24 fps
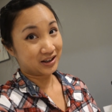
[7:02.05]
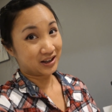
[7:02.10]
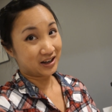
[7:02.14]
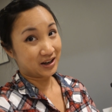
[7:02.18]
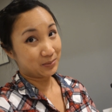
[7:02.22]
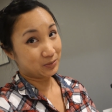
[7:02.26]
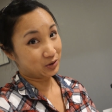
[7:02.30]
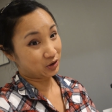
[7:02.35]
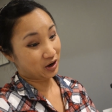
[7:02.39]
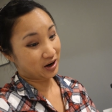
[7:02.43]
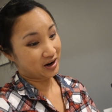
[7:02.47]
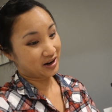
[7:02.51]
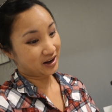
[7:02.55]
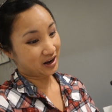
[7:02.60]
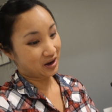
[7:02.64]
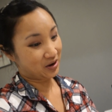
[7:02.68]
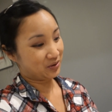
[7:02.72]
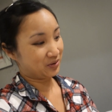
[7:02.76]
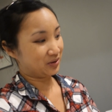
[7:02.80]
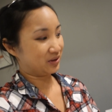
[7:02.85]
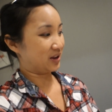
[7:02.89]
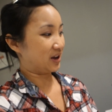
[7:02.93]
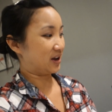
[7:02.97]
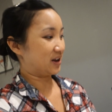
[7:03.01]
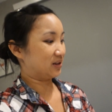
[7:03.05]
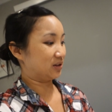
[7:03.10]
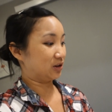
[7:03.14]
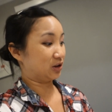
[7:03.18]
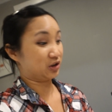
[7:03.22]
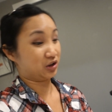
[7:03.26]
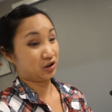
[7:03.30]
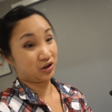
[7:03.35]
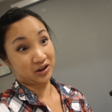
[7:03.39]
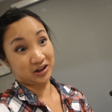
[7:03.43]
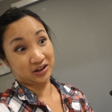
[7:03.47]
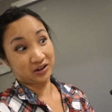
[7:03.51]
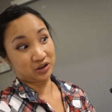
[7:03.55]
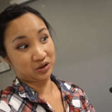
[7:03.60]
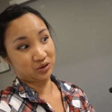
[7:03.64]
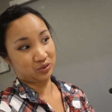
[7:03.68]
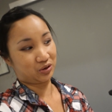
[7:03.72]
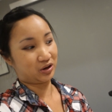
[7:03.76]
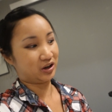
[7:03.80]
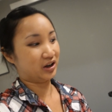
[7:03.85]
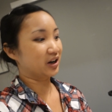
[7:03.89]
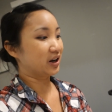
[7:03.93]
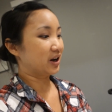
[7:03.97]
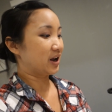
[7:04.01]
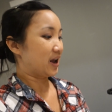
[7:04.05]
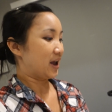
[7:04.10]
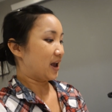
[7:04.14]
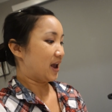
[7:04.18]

that I'm trying out that looked good at the store.